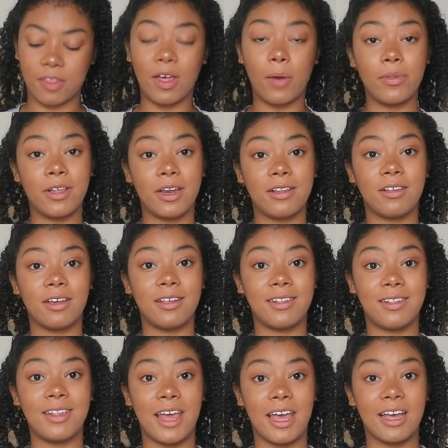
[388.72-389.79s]
that one's in a size
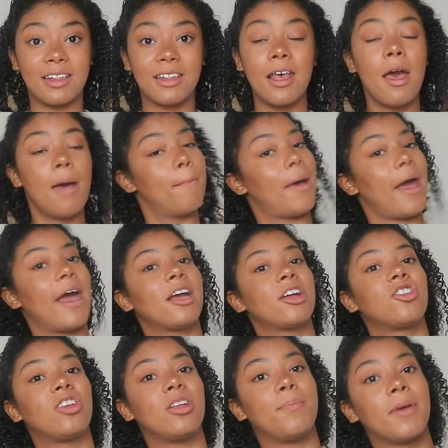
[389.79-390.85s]
6, but
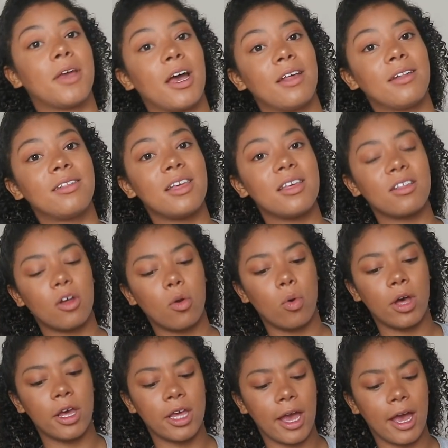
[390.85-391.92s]
actually because these are
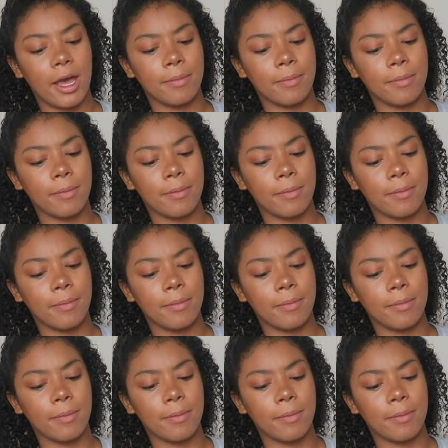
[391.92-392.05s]
quite